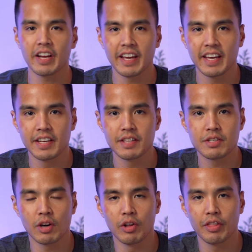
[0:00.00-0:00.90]
our
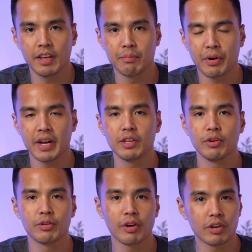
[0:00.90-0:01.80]
hands on the brand
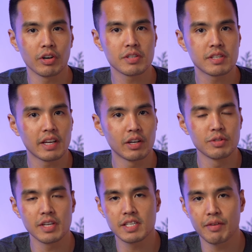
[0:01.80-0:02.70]
new Godox
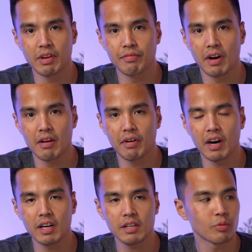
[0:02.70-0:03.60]

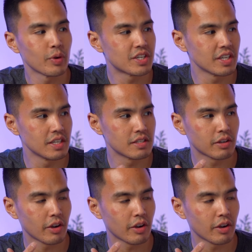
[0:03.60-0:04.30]
LD75R, which is